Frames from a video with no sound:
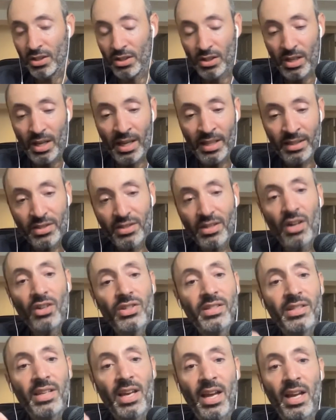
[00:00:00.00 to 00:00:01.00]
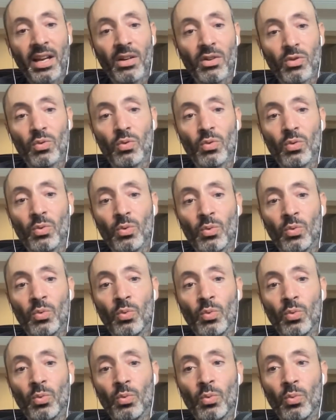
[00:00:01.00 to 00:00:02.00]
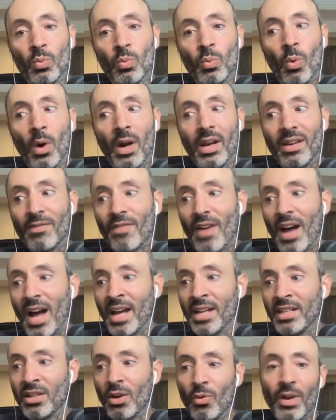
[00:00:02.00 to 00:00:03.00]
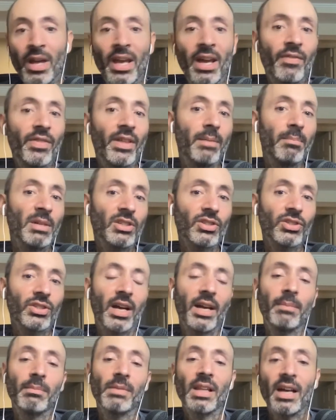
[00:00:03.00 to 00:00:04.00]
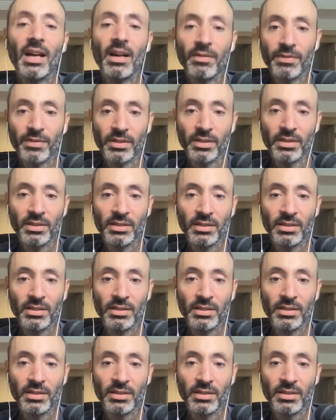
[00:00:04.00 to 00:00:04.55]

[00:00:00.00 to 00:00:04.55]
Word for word: And start saying, what if I don't have that much time left?